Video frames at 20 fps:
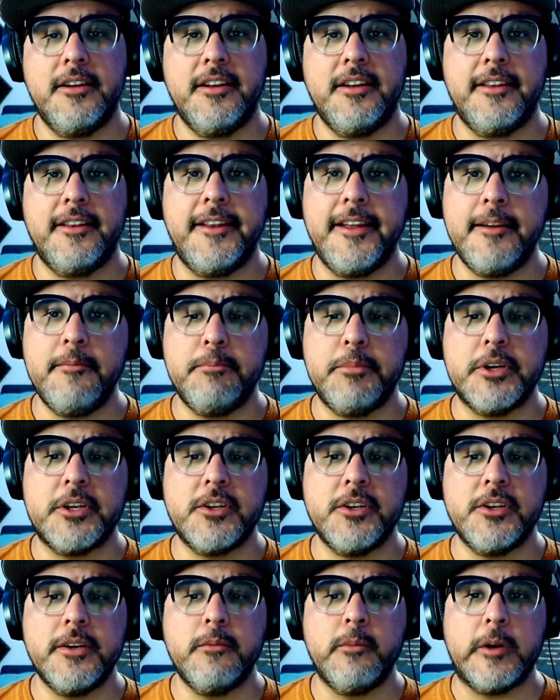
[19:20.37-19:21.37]
Then
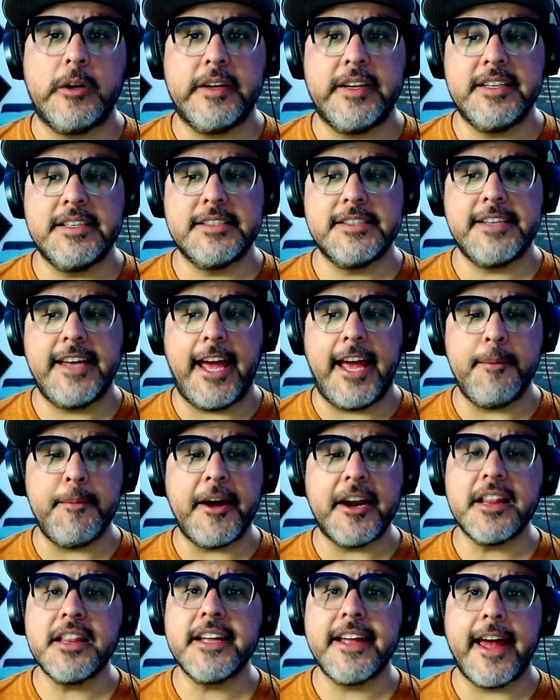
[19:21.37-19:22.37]
Buckner and Wilkins came out
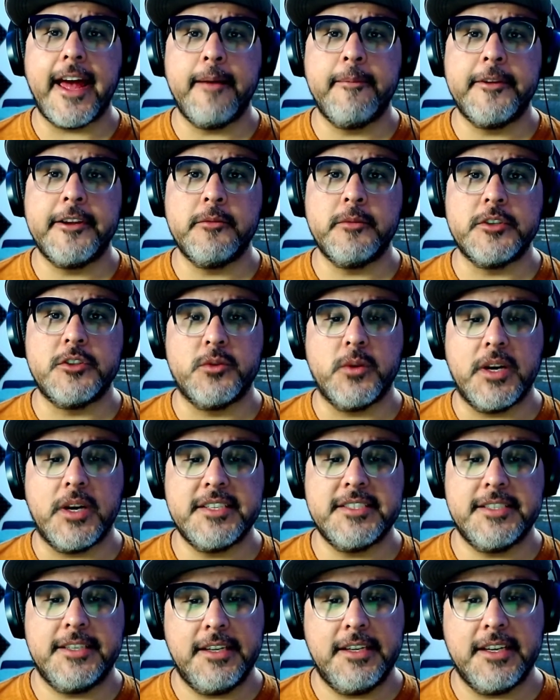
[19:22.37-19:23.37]
of the cabin with drugs
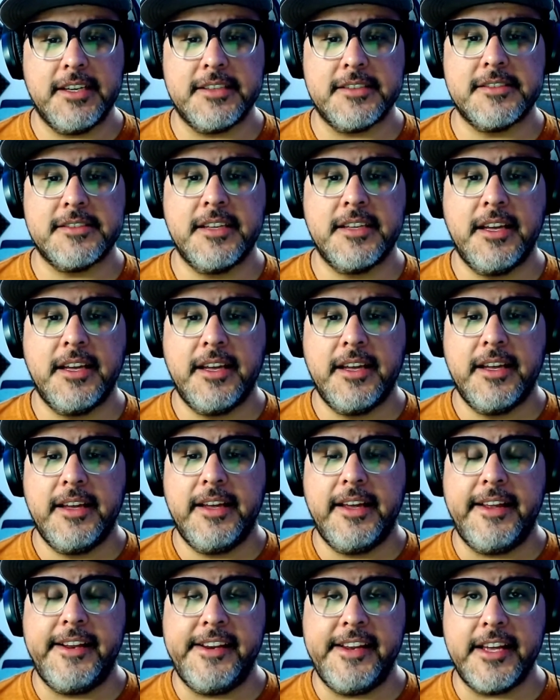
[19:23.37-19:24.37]
and guns,
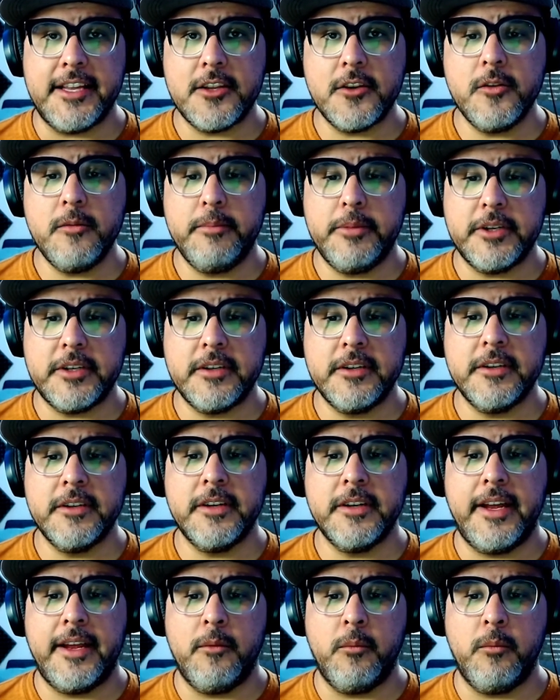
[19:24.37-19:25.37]
and Nieto, Buckner,
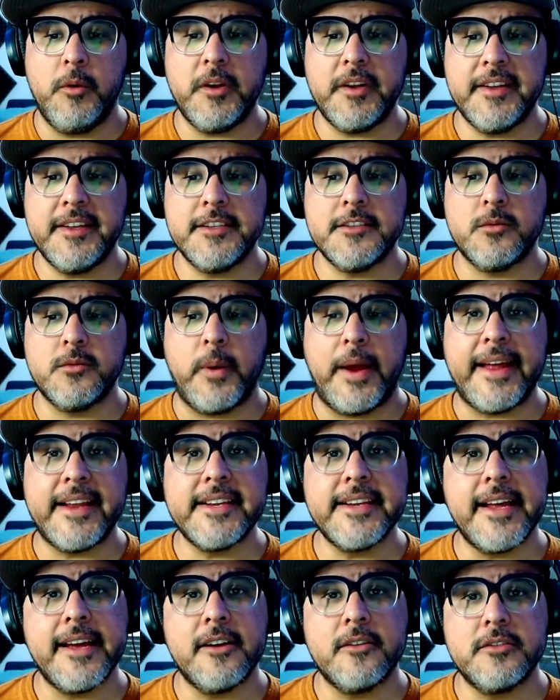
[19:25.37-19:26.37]
and Wilkins ran
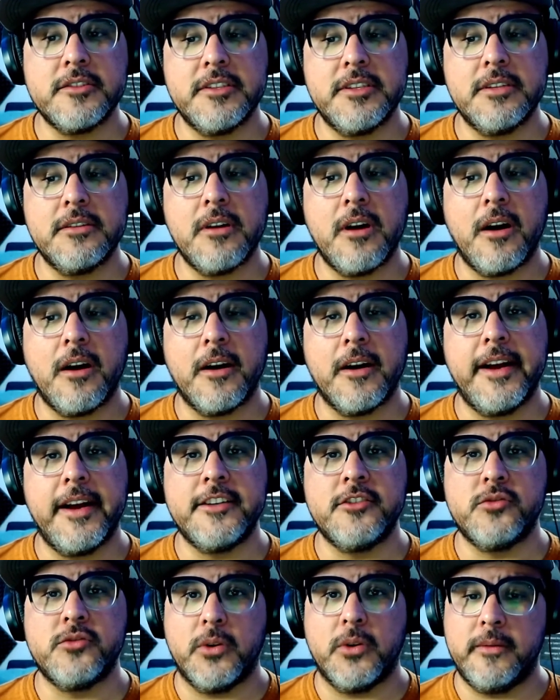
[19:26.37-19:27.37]
down to the car
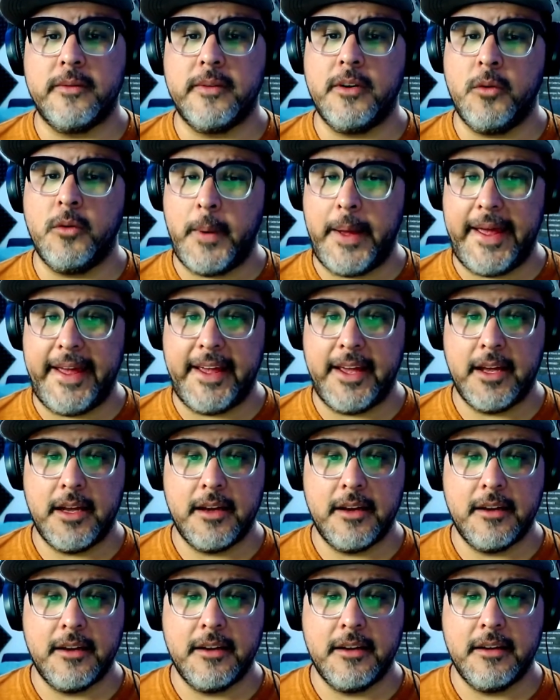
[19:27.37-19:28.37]
and drove away.
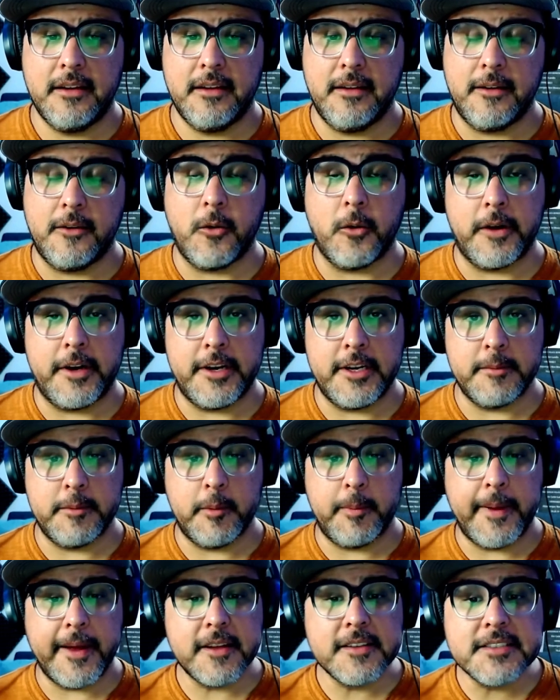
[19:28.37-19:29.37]
According to
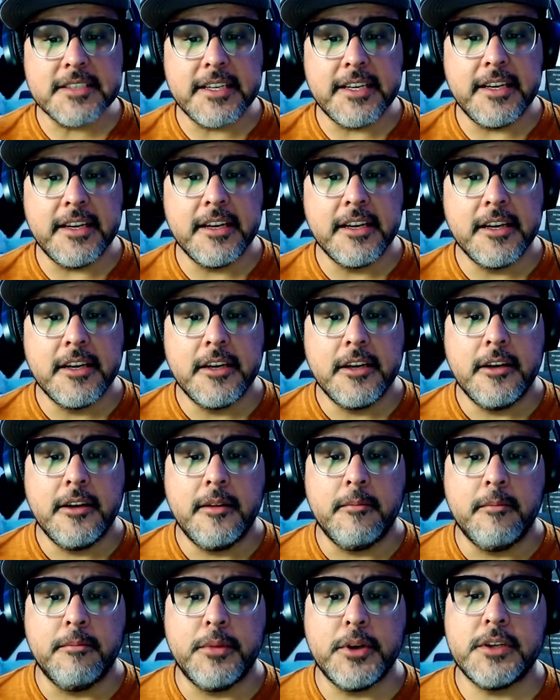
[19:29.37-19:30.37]
Popelski,
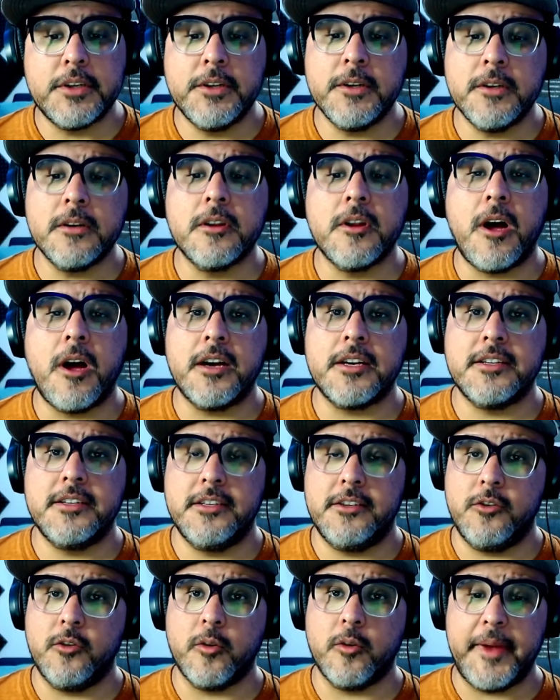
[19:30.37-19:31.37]
Buckner locked the
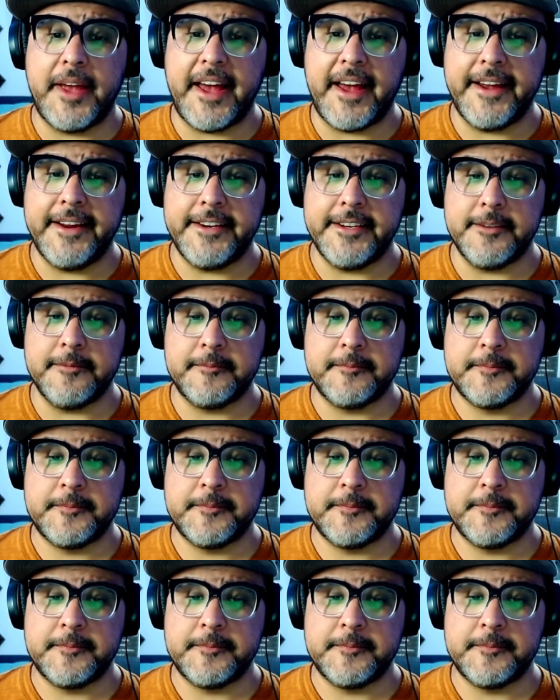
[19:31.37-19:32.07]
door behind him.